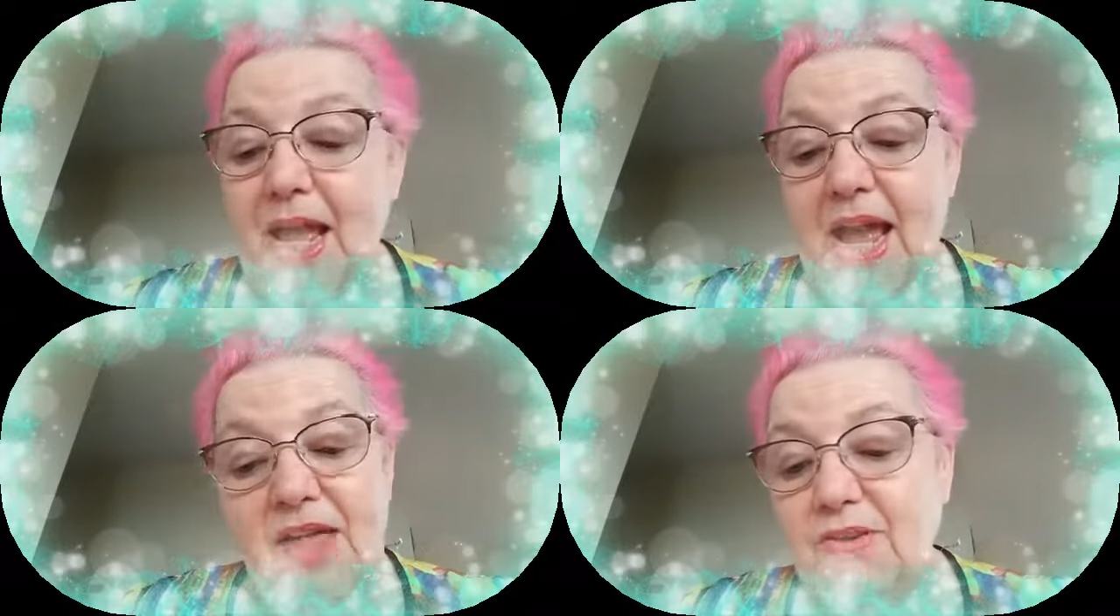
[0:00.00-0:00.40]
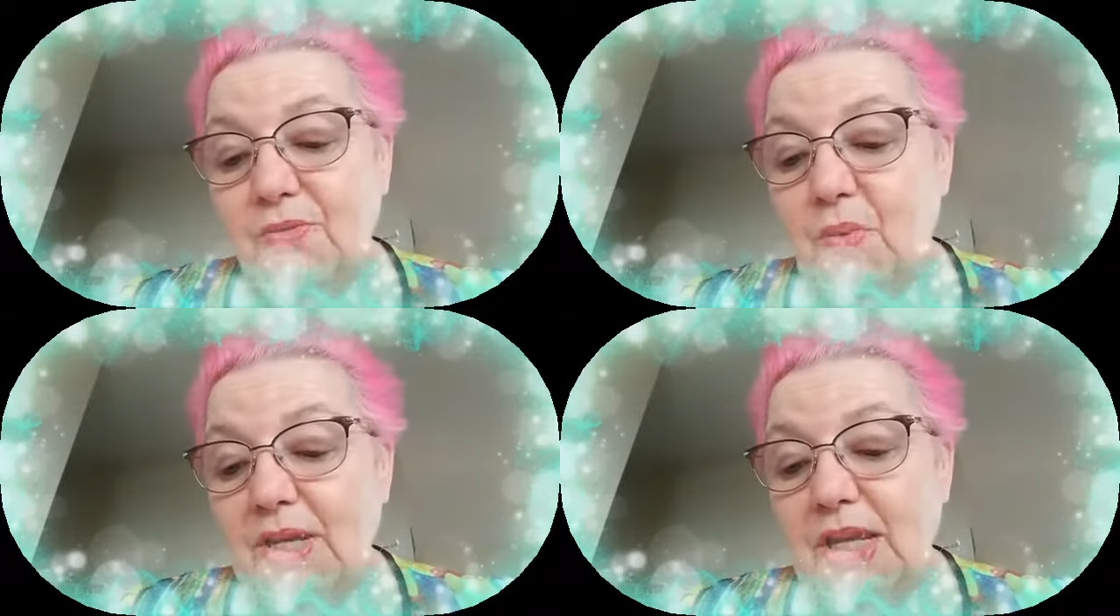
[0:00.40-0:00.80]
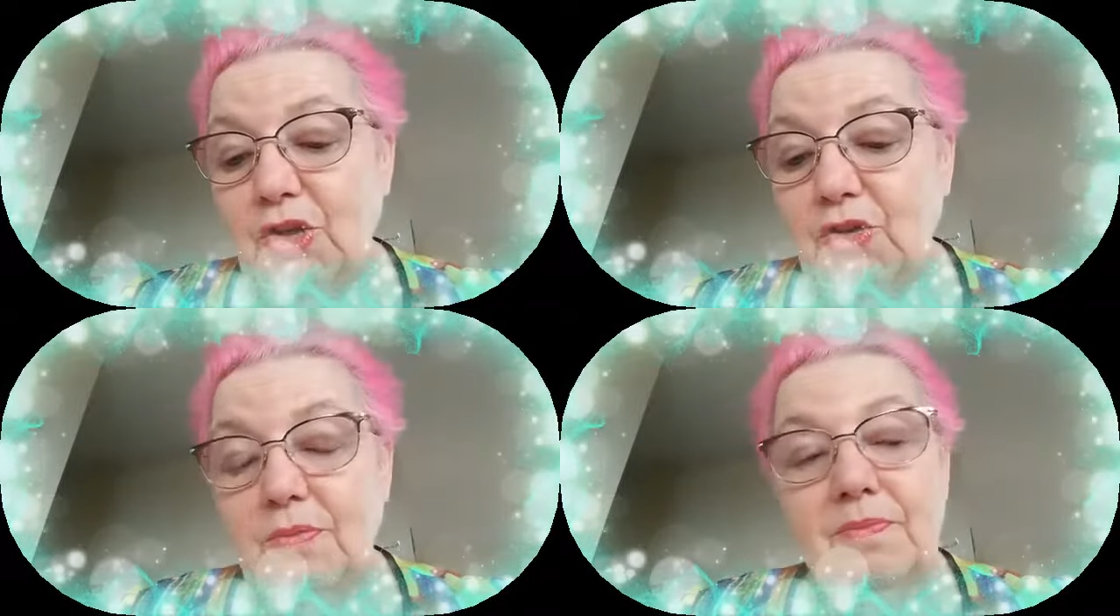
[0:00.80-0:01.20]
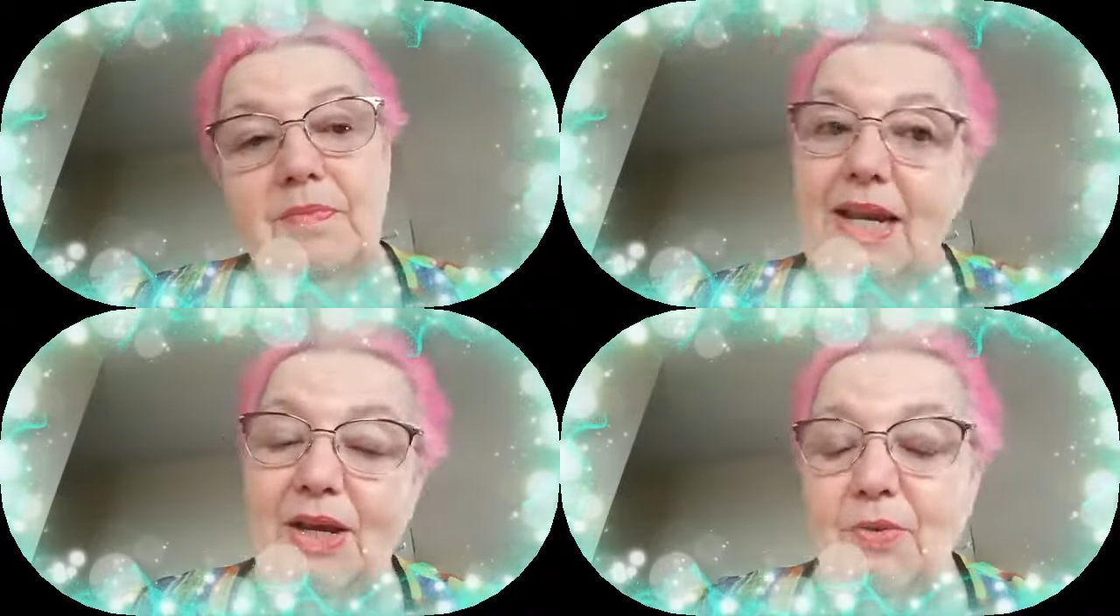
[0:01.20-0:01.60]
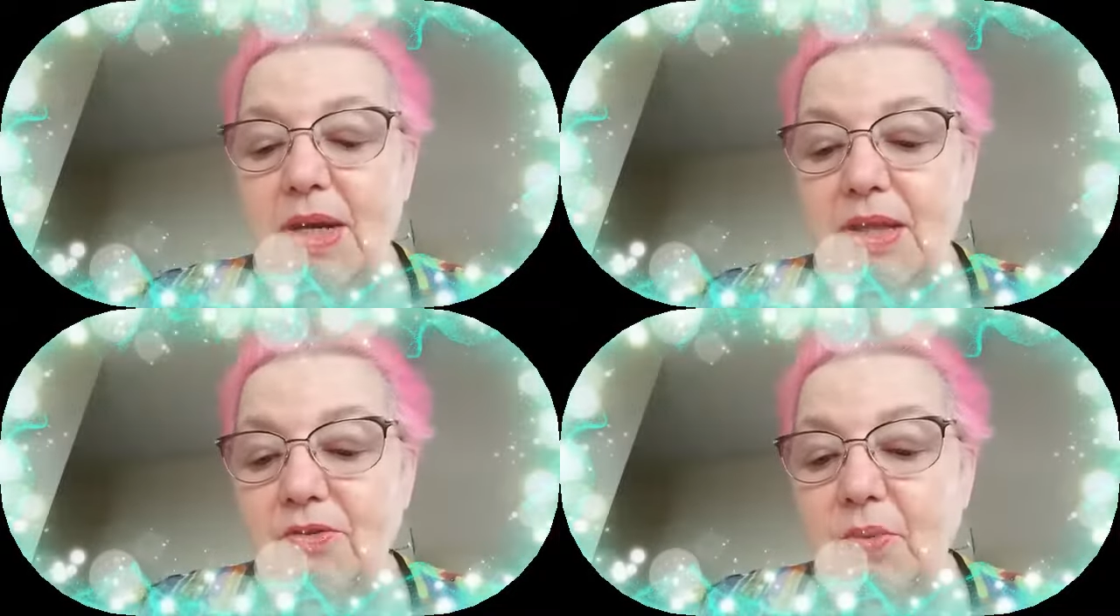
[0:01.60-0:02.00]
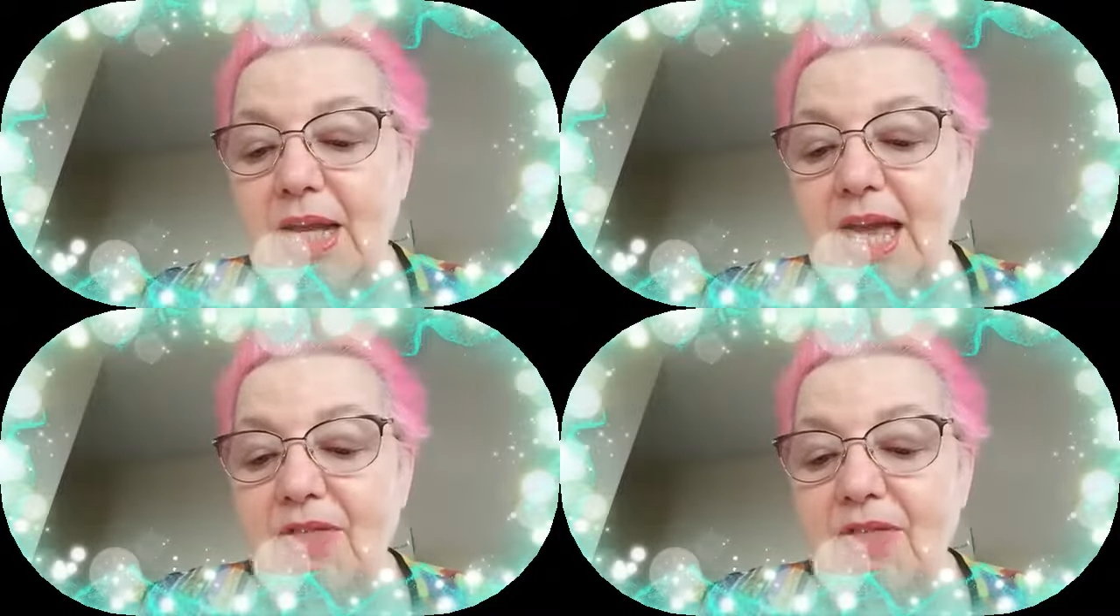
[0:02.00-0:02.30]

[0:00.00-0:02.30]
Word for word: And this one, I like writing this one.